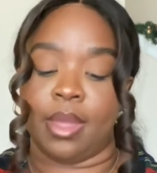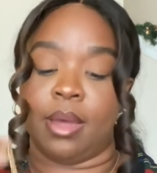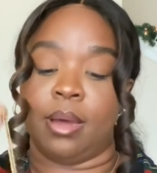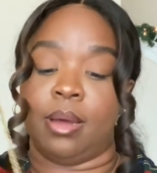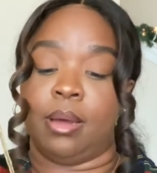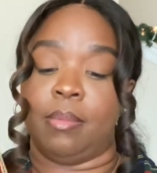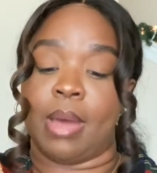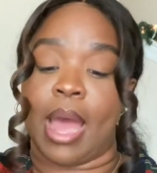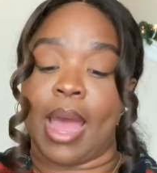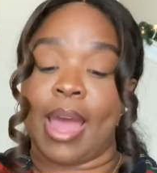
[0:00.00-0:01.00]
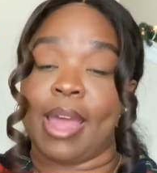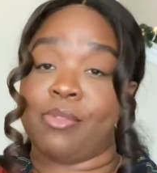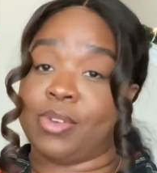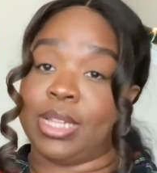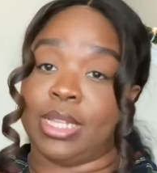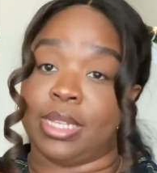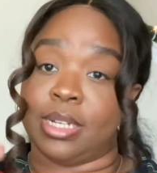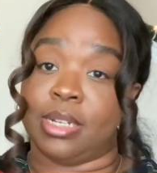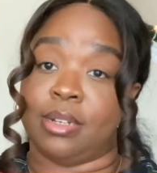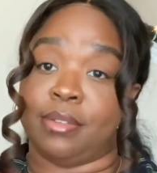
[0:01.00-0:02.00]
I really
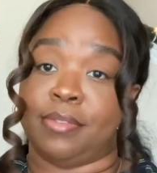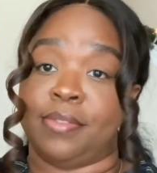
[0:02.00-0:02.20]
love